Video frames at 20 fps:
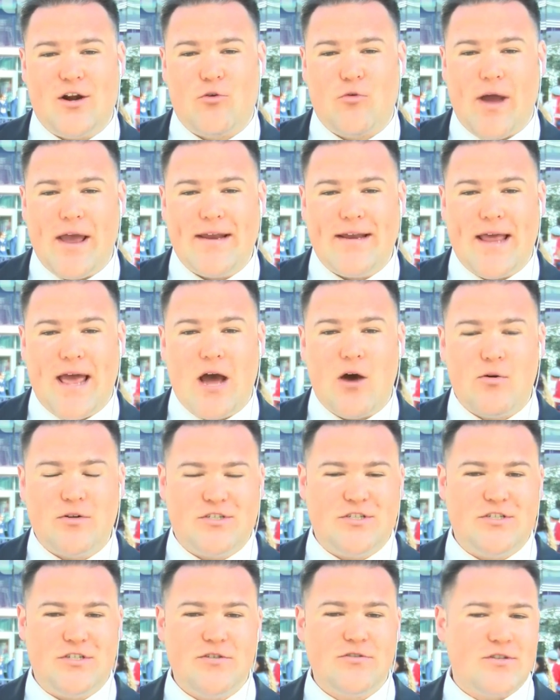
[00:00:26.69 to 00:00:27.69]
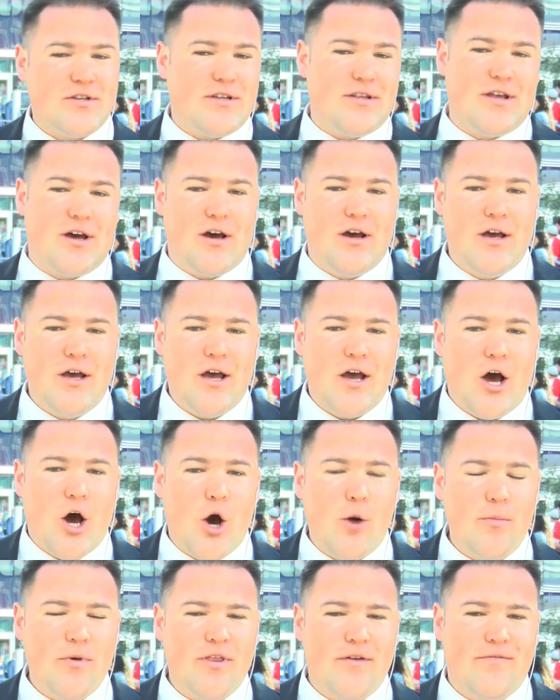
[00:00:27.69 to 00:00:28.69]
right now, which is usually the
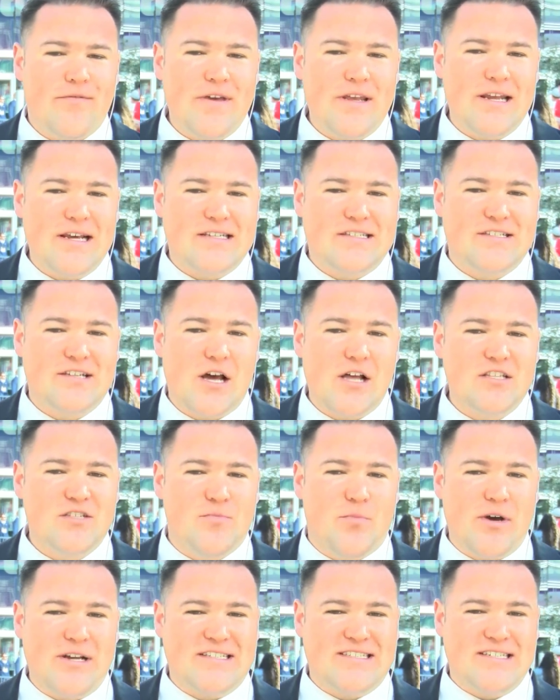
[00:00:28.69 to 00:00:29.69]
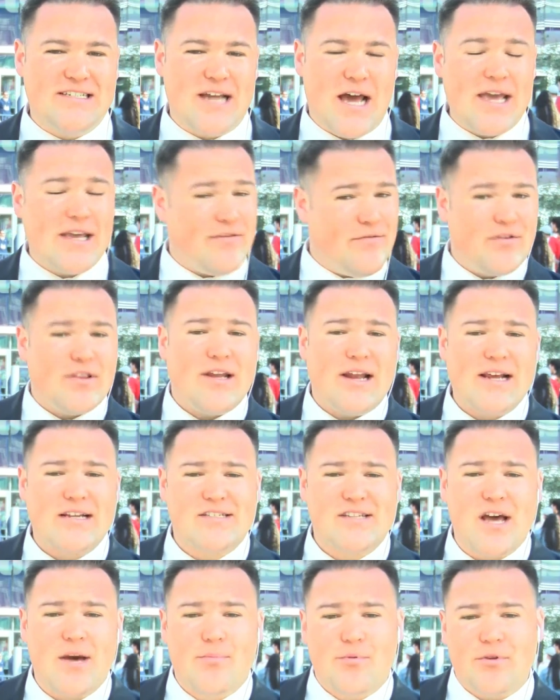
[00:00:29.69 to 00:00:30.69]
home of the Phoenix Suns, but tonight and for the
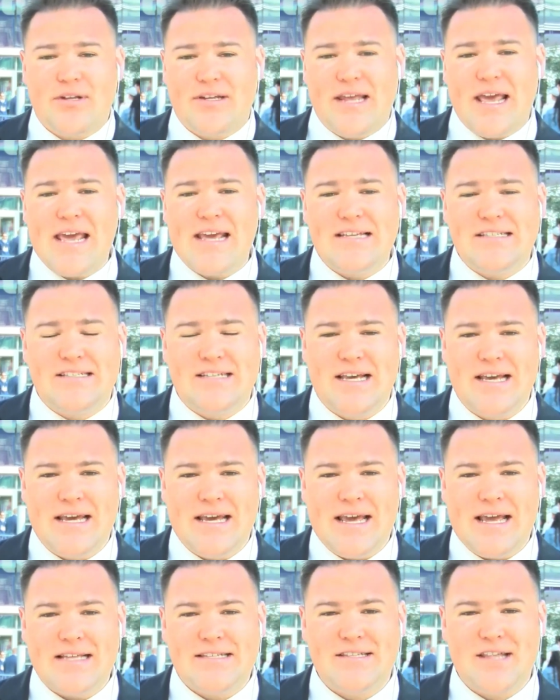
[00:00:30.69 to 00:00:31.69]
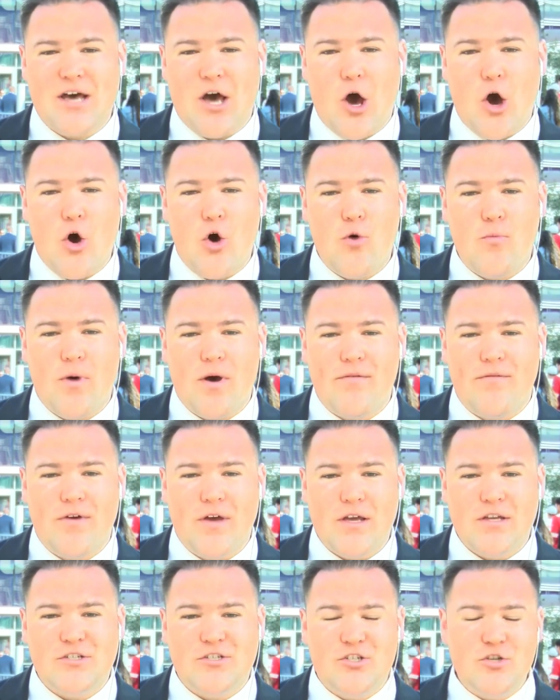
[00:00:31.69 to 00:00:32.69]
next couple of days, it's the home of
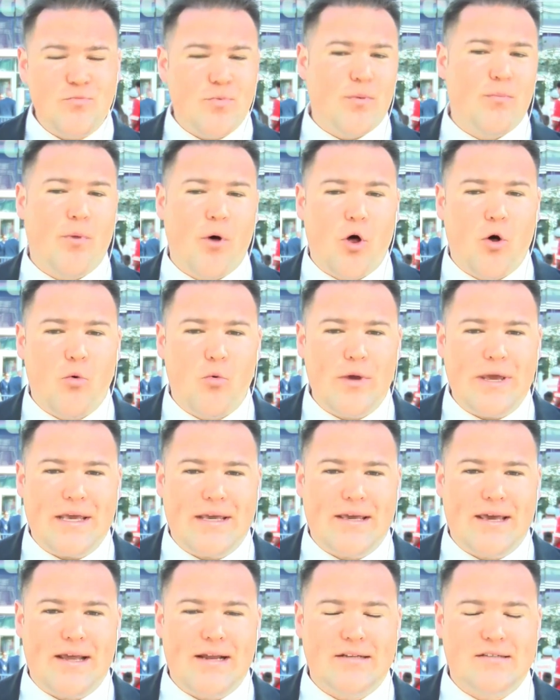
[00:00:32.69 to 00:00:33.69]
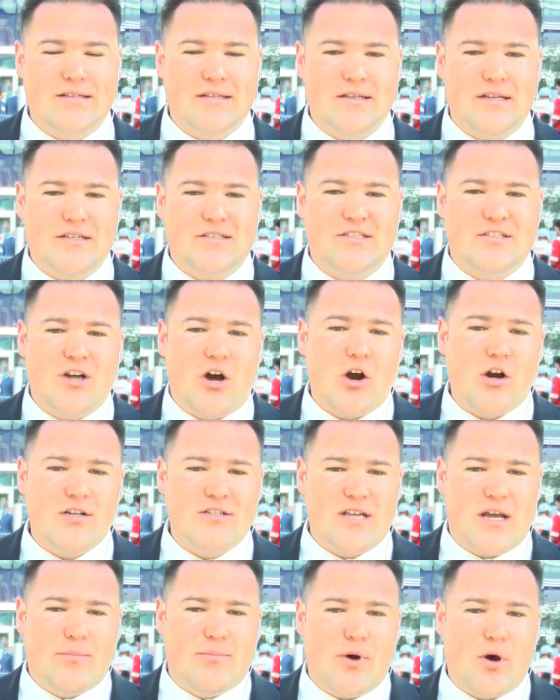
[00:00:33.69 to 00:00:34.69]
Super Bowl week, and the
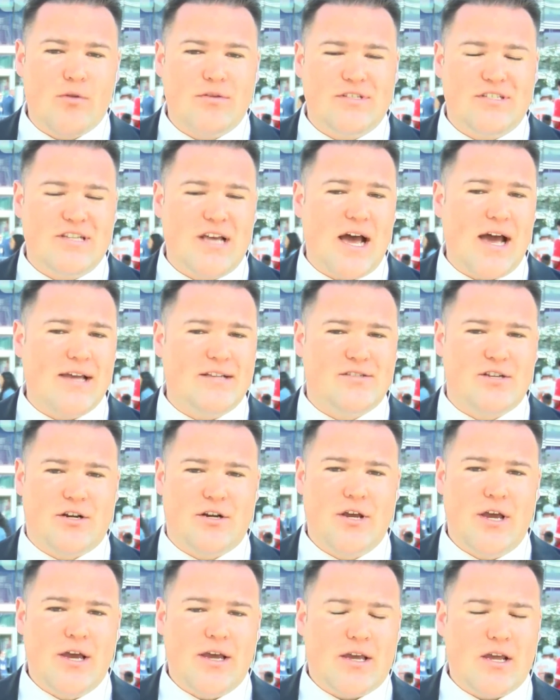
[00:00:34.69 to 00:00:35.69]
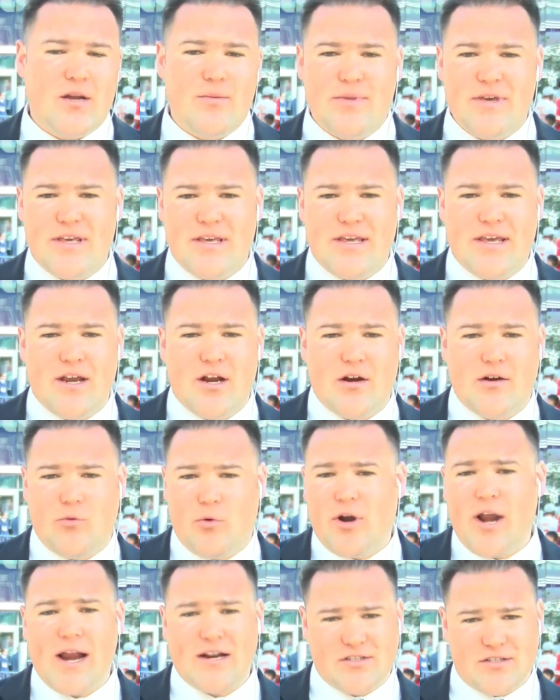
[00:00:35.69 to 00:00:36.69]
stars on both sides are going to be here, and
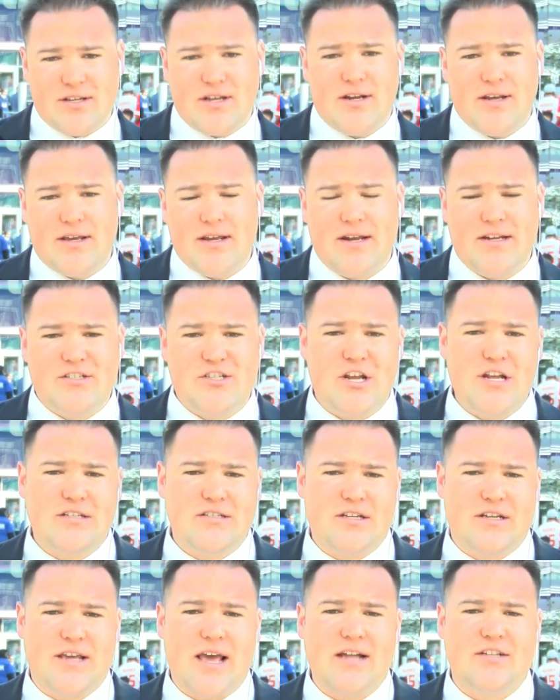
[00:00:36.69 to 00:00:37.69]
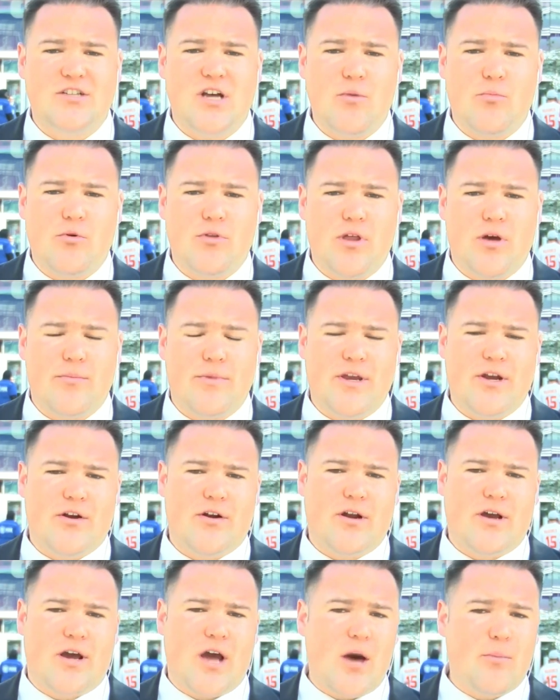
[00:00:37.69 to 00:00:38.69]
we're actually going to get a chance to catch up with them here
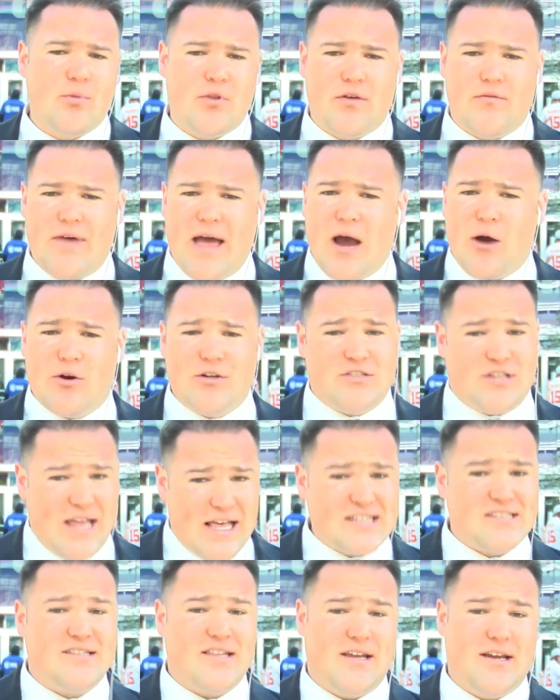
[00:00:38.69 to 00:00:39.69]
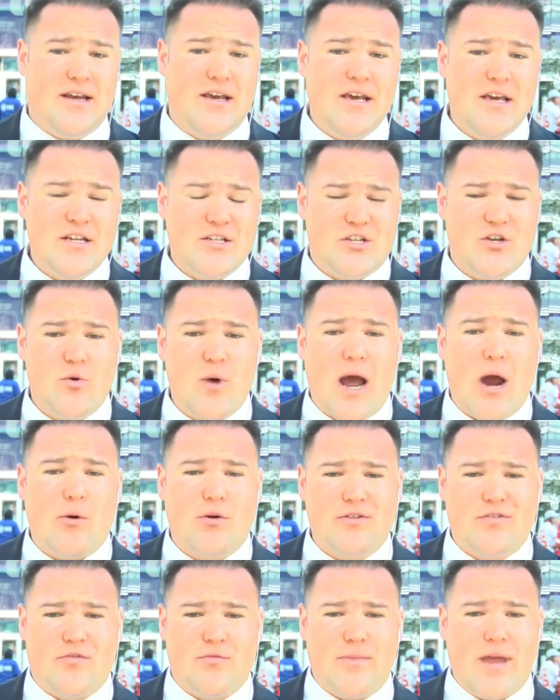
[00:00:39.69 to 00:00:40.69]
in a couple of hours, less than two
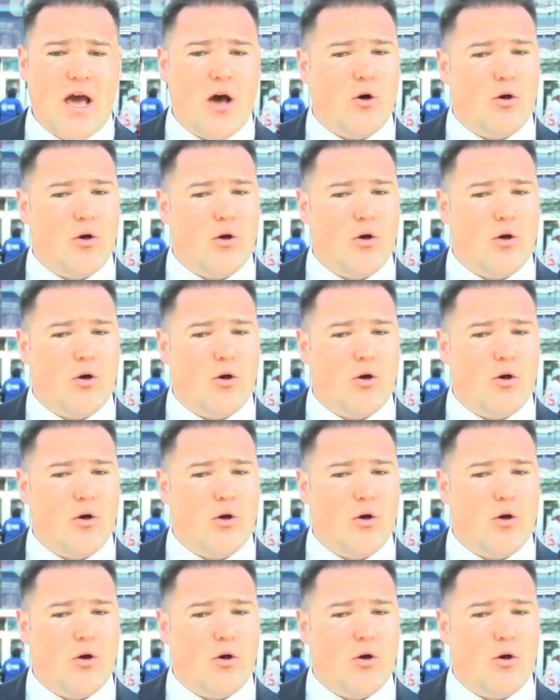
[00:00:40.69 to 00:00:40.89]
hours from now.